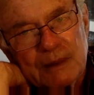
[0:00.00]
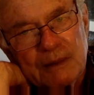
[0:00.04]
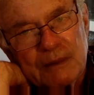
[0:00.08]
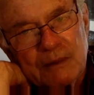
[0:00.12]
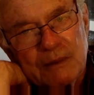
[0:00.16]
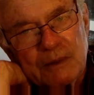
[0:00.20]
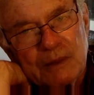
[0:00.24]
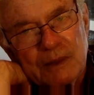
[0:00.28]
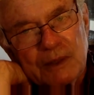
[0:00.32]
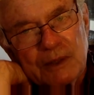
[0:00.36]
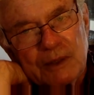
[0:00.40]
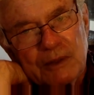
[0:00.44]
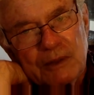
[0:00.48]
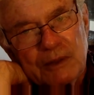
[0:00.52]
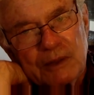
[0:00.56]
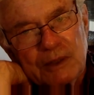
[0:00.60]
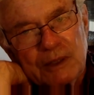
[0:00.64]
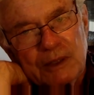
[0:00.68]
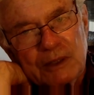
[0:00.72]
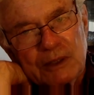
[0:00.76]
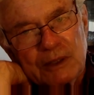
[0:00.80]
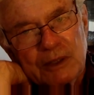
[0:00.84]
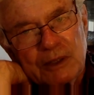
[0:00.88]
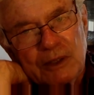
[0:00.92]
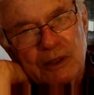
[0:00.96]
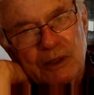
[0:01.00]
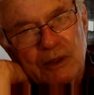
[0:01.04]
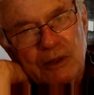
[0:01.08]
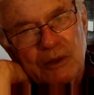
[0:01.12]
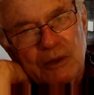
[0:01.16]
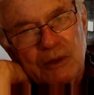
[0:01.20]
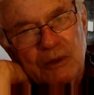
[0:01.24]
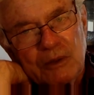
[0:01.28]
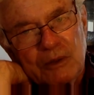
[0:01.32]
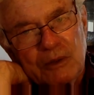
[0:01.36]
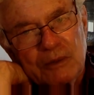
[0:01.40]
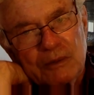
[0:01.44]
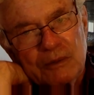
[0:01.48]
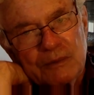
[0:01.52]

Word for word: mm-hmm. where hmm. you can go